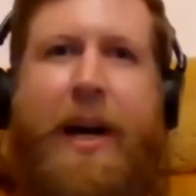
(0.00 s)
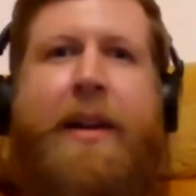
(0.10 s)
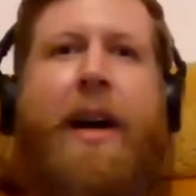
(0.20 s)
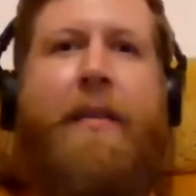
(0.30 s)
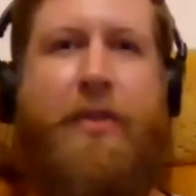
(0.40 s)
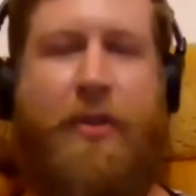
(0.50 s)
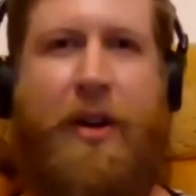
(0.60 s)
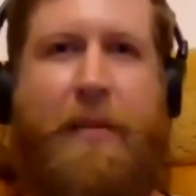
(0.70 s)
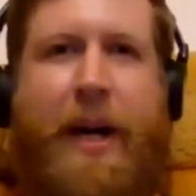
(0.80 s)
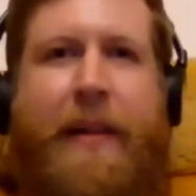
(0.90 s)
part, kind of
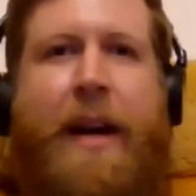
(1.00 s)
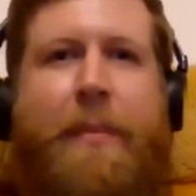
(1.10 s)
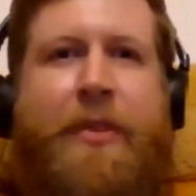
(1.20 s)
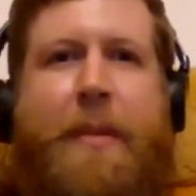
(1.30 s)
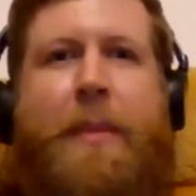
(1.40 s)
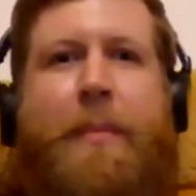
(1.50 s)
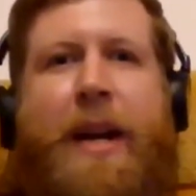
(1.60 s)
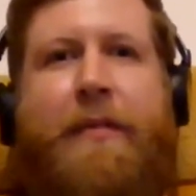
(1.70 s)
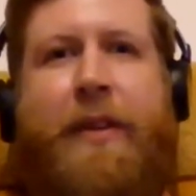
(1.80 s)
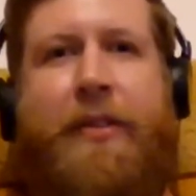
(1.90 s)
talking about the epistemic
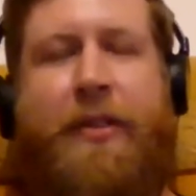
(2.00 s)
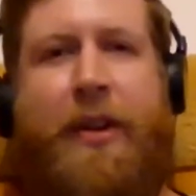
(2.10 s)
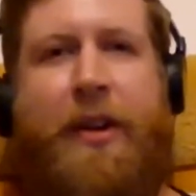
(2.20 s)
benefits.